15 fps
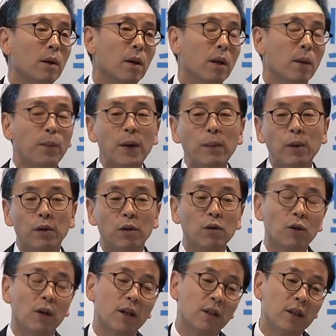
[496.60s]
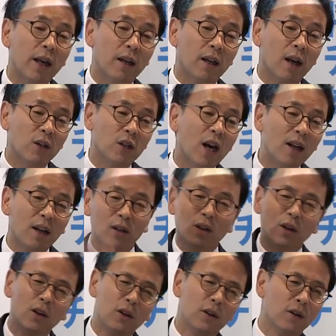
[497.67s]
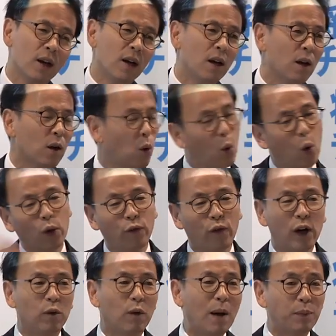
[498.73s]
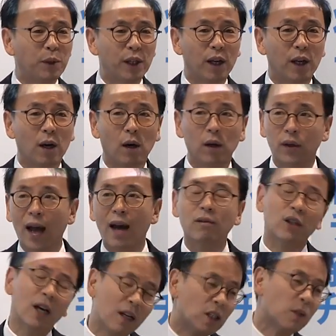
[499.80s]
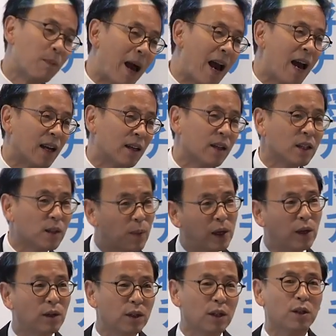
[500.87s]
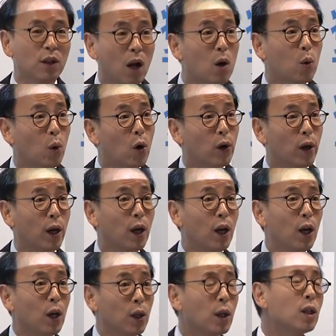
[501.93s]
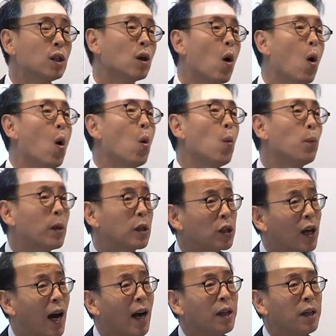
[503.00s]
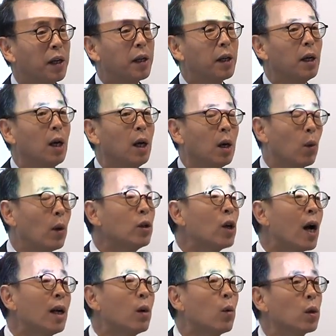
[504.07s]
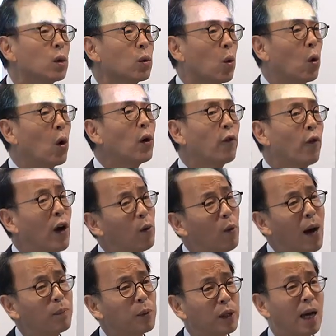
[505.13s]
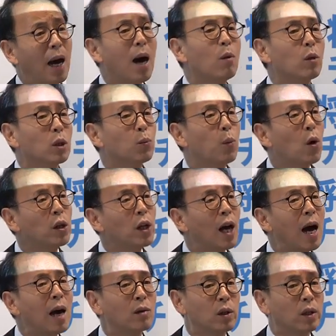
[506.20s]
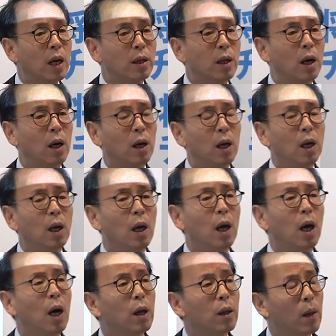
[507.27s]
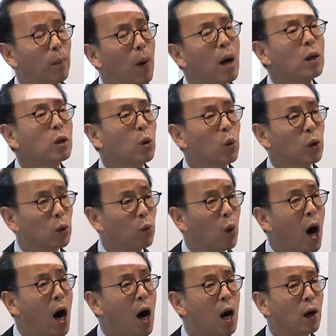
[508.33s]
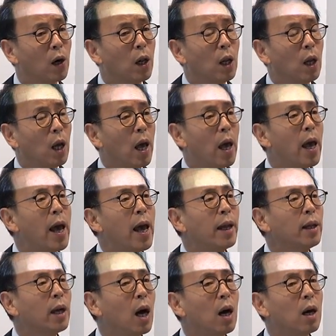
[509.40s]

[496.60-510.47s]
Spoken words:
the people usually say that China is good, growing very rapidly, or now China is bad, it's because it's not growing. This is all misguided. When China was growing very rapidly, I was pointing out that the policy was wrong. And